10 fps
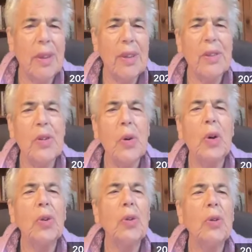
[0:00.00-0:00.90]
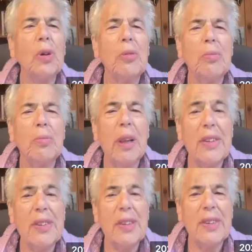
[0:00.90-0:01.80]
This is called
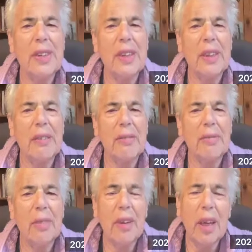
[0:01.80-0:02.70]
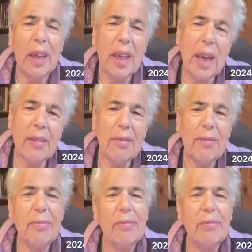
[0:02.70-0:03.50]
neuroplasticity. And again,